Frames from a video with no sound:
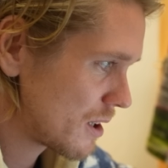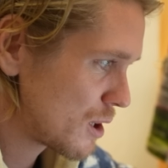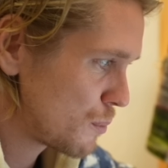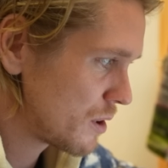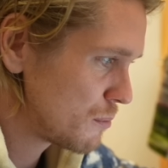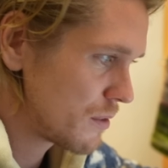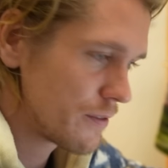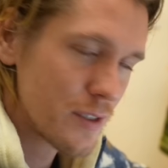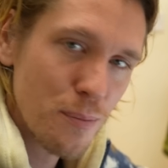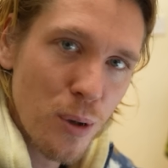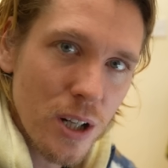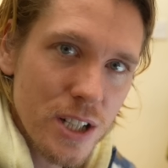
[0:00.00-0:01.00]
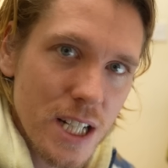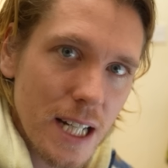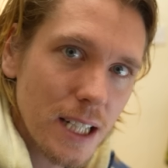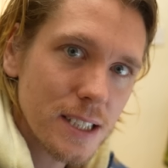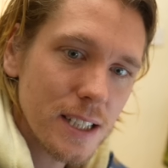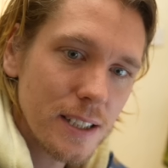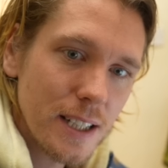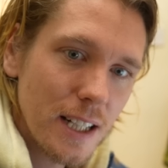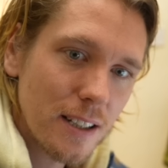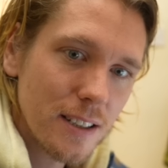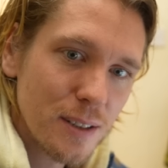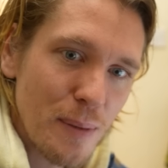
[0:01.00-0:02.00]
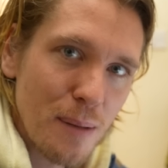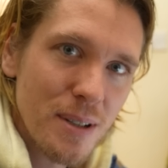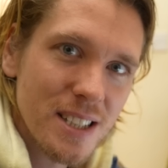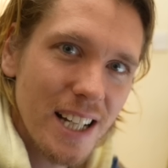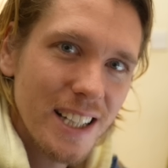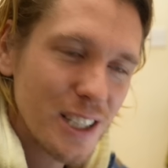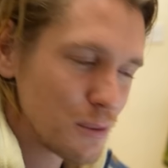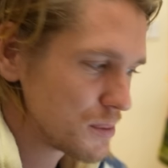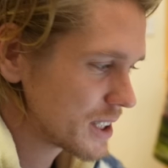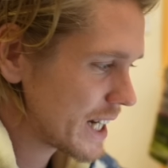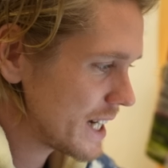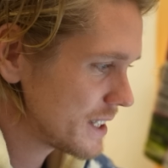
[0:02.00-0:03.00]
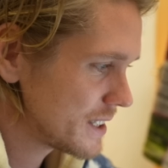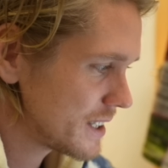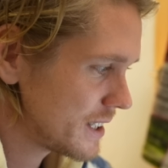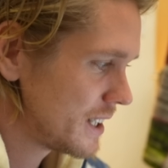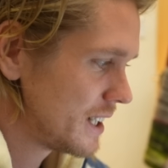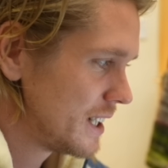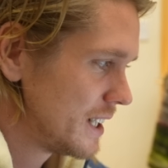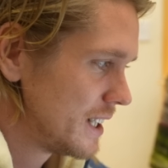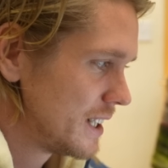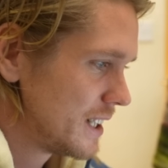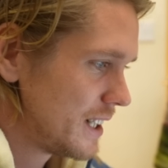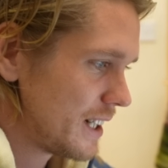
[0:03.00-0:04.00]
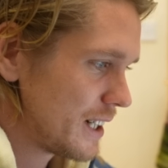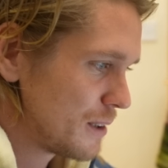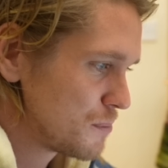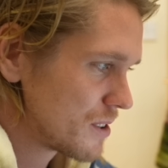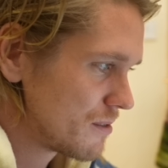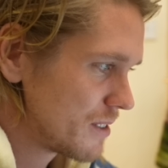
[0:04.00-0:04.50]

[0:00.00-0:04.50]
a couple of months project, and then I could maybe sail it up to Canada to